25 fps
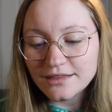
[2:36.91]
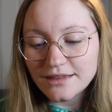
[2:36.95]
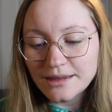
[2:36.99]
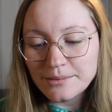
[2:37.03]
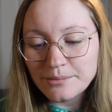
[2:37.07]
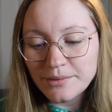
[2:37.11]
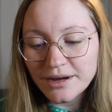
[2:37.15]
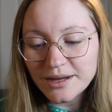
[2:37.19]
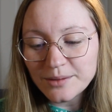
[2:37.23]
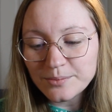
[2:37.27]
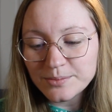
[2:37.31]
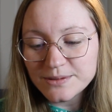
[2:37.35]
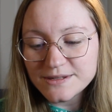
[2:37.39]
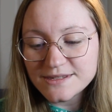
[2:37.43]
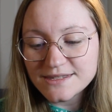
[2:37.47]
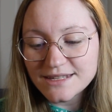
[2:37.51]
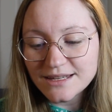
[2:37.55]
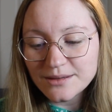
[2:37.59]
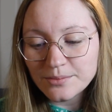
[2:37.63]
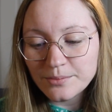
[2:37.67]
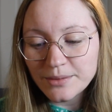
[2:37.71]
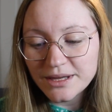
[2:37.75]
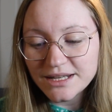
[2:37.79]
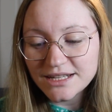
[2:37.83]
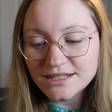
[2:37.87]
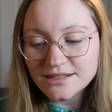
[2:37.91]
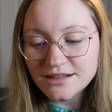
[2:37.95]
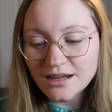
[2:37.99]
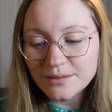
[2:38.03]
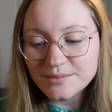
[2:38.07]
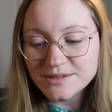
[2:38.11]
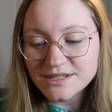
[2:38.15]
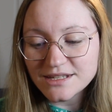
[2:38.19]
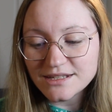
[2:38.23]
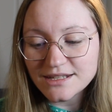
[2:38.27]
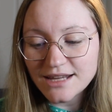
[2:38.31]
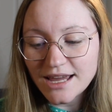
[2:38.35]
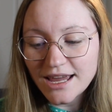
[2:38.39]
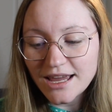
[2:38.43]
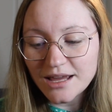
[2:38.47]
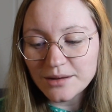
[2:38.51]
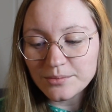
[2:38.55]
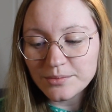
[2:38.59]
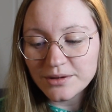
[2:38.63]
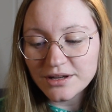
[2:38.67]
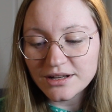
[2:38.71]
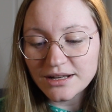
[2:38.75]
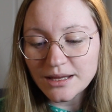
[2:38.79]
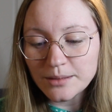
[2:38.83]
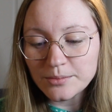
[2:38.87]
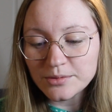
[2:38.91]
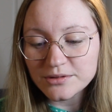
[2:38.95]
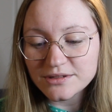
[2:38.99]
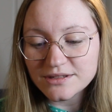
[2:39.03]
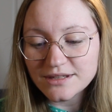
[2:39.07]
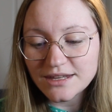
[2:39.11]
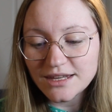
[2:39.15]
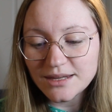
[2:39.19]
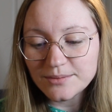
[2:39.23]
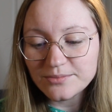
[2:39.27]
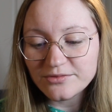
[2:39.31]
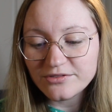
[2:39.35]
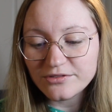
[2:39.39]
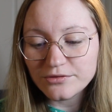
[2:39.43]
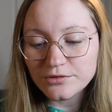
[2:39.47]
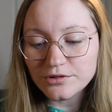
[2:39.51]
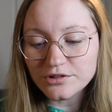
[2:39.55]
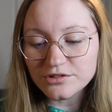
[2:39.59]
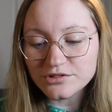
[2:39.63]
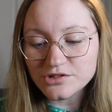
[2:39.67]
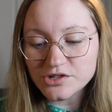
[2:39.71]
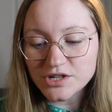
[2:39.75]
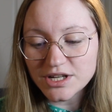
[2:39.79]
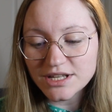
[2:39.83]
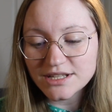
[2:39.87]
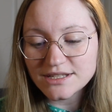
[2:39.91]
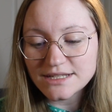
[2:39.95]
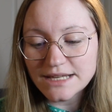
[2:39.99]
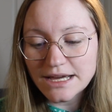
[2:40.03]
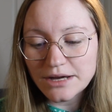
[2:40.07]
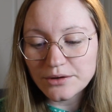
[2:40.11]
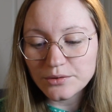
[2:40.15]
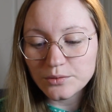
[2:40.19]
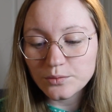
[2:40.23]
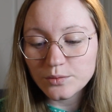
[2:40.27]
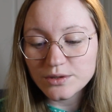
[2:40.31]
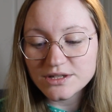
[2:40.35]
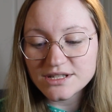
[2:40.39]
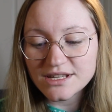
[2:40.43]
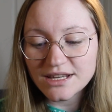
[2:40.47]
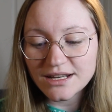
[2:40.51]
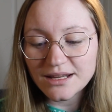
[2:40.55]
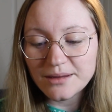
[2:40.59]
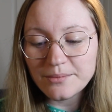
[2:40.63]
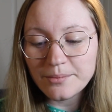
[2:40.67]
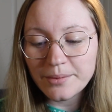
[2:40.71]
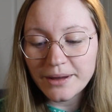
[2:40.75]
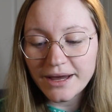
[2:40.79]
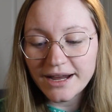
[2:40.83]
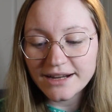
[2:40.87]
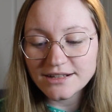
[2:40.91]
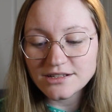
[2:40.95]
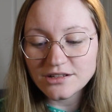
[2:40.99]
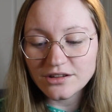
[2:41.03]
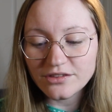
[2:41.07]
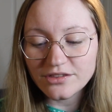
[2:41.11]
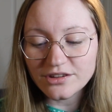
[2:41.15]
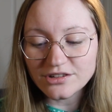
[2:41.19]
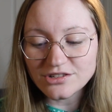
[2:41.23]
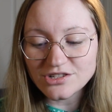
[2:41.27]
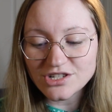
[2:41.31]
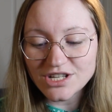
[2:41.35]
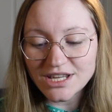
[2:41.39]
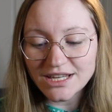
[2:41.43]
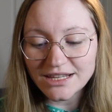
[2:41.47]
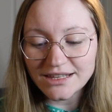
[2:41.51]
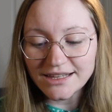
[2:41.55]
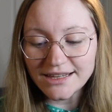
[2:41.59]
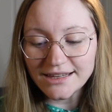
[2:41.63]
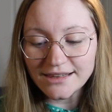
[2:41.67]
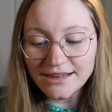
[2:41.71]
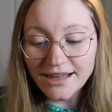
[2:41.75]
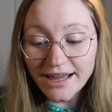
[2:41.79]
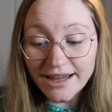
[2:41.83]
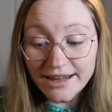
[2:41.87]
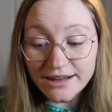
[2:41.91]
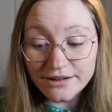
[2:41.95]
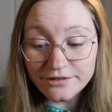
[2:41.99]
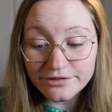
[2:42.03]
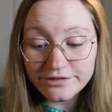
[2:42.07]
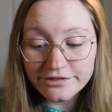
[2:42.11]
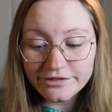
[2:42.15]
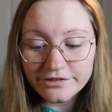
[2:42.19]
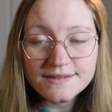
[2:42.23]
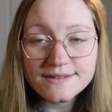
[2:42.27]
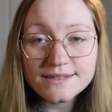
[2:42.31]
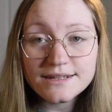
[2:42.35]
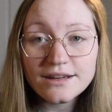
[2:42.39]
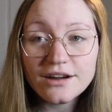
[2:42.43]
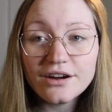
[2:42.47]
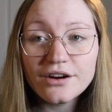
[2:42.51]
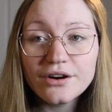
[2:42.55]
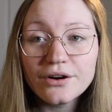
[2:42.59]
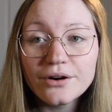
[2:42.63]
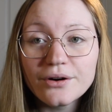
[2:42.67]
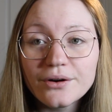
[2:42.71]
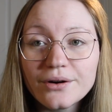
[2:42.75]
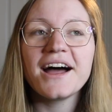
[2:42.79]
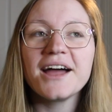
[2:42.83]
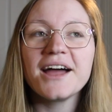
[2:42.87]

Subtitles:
They might be sick many times a day and be unable to keep food or drink down, which can impact on their daily life. So